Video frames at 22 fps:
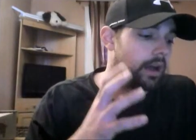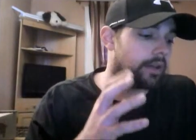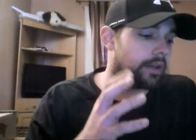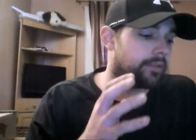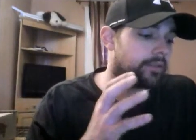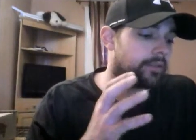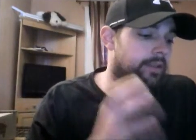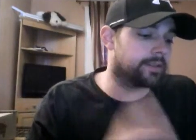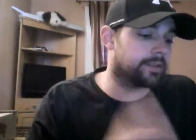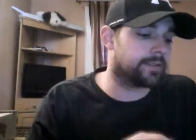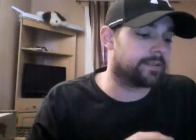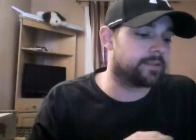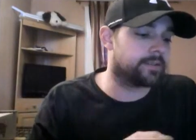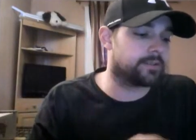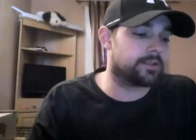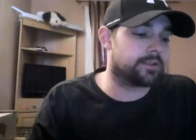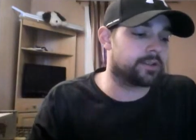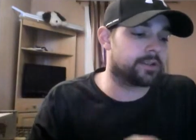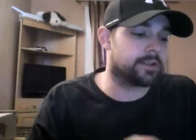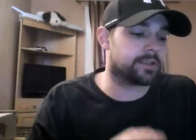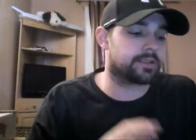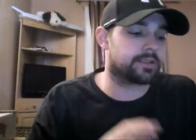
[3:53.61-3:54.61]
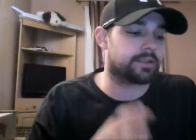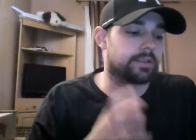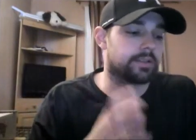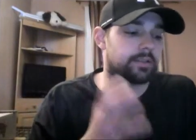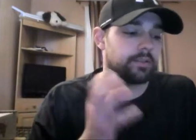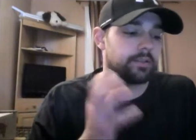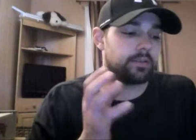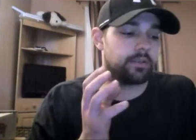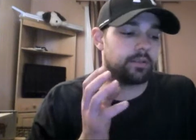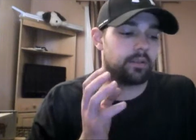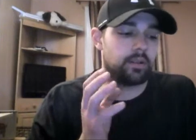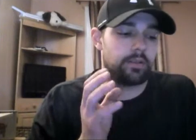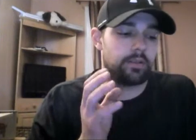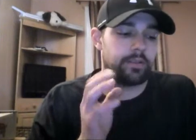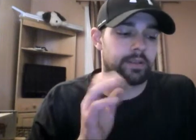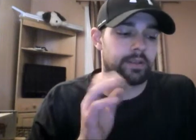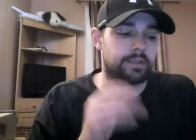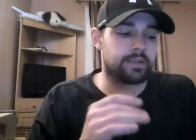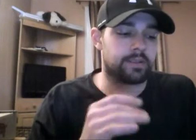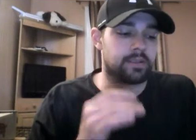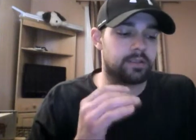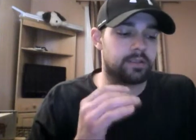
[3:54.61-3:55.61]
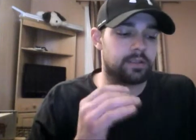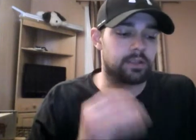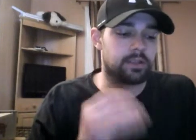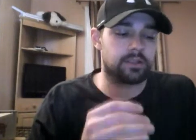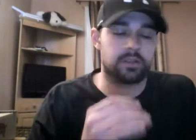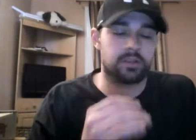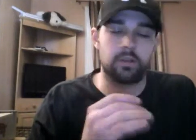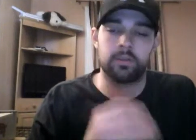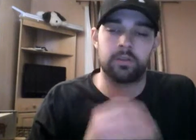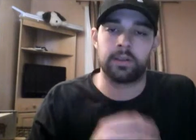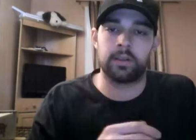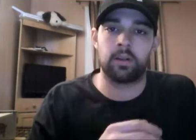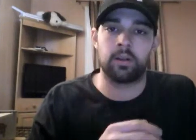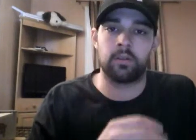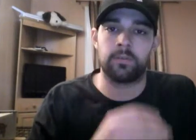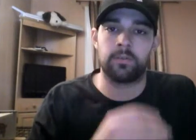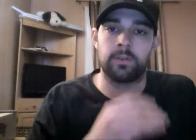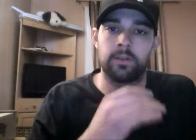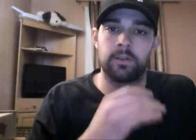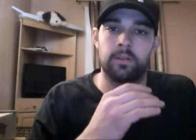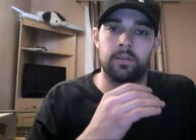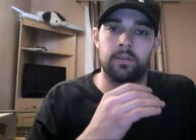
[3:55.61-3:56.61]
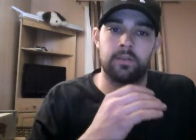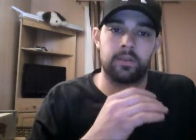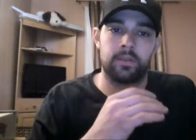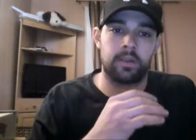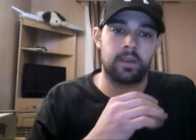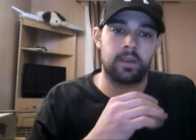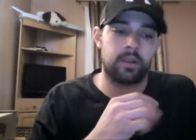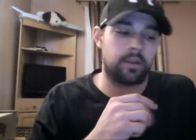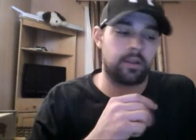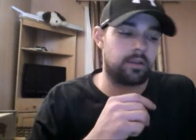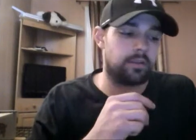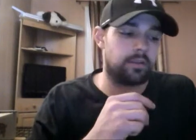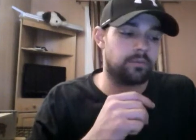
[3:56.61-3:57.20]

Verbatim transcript: this is just this is just going over the